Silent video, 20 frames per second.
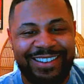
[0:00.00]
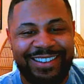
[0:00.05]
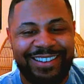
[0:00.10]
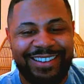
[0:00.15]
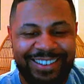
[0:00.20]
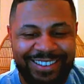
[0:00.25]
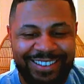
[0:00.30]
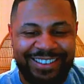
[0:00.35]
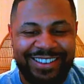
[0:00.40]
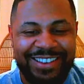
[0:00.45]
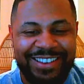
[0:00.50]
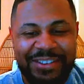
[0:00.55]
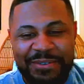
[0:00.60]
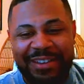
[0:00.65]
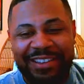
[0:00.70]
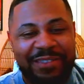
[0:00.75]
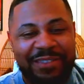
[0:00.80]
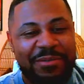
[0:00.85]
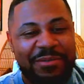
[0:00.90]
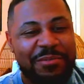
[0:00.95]
Yeah, we
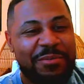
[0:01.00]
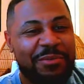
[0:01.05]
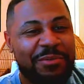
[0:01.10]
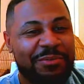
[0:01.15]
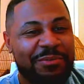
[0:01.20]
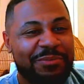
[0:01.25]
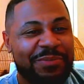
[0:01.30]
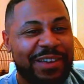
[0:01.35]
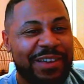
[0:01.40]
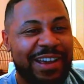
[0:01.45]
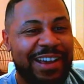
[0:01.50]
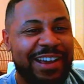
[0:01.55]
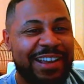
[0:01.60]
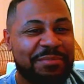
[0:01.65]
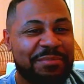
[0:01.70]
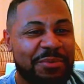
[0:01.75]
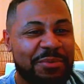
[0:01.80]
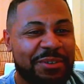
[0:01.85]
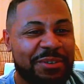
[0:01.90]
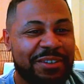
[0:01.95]
moving fast, boy.
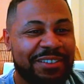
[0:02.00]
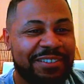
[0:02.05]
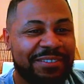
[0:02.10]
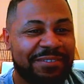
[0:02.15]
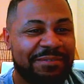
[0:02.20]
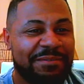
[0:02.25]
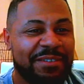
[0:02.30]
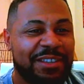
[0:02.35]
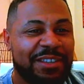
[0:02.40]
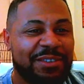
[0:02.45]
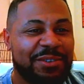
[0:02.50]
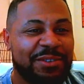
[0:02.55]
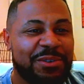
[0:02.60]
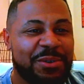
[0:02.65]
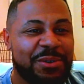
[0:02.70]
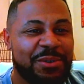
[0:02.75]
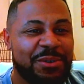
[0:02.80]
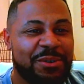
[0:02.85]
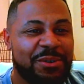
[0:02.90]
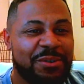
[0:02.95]
Yes,
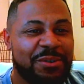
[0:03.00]
sir.